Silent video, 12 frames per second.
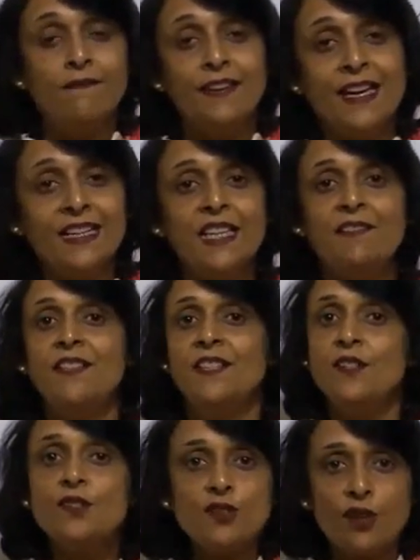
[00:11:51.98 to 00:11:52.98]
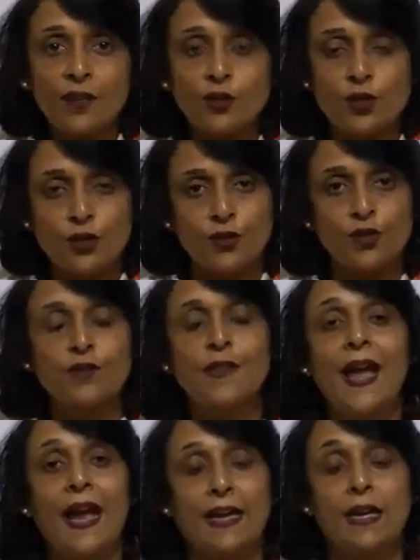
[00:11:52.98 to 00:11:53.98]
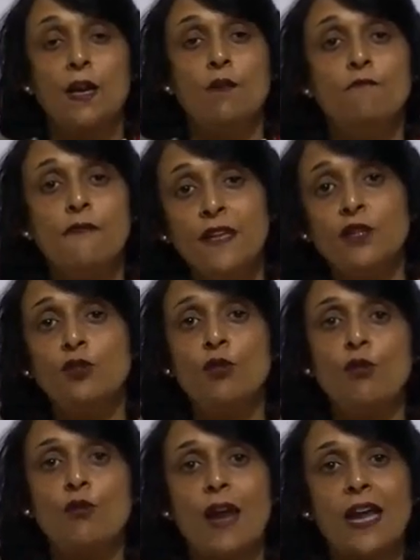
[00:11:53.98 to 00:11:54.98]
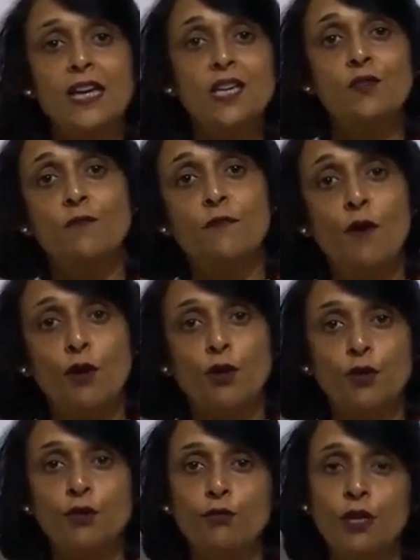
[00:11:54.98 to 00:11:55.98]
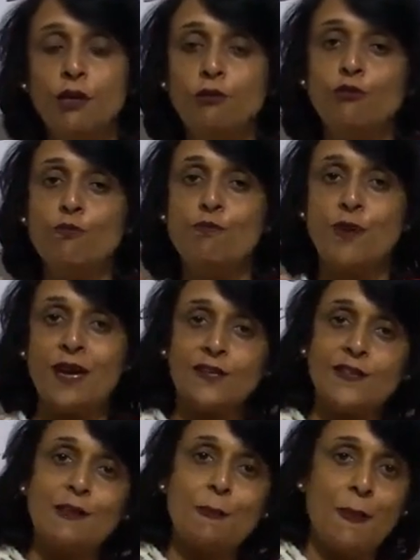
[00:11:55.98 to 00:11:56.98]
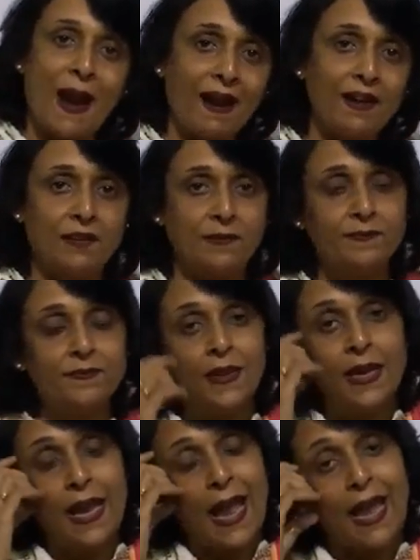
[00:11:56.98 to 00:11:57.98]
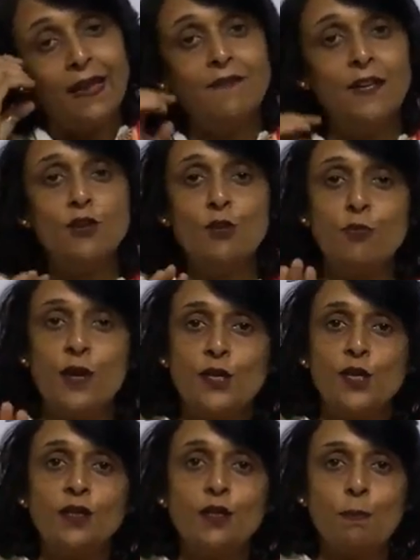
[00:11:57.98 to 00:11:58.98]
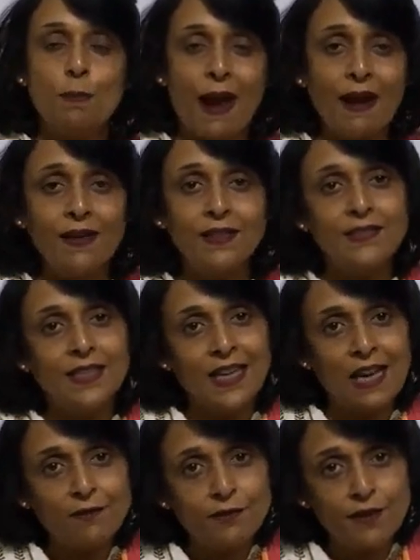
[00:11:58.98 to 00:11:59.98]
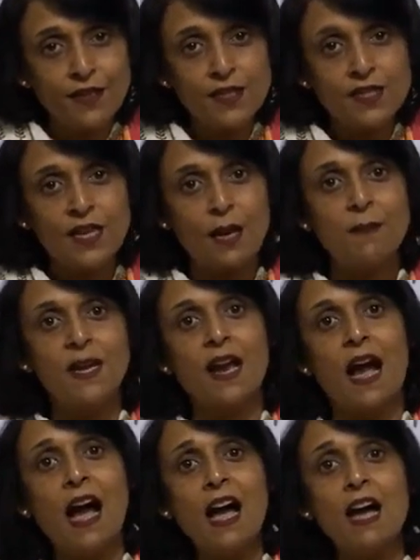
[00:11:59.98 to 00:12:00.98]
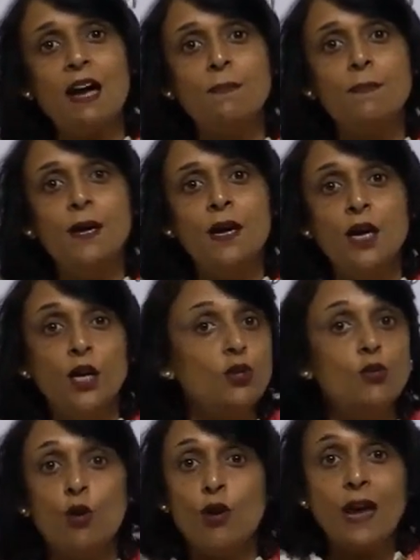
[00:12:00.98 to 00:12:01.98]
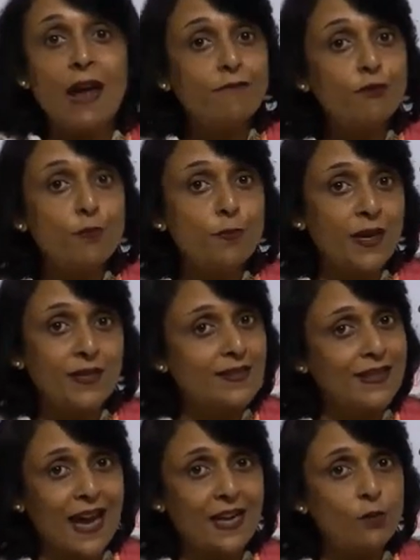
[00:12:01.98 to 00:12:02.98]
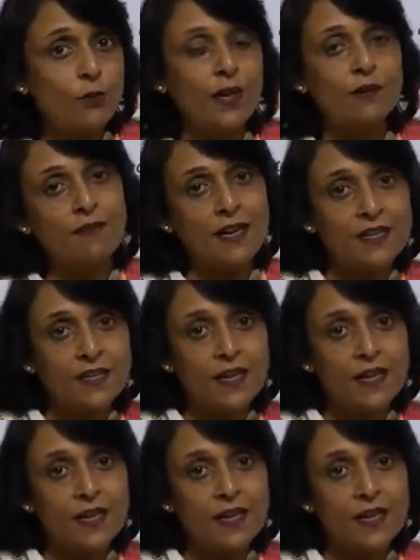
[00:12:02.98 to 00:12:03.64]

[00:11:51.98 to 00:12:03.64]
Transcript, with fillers: we are given instructions that with your right foot you need to press the paddle and when you're pressing the paddle the left one is coming up you don't have to press that one when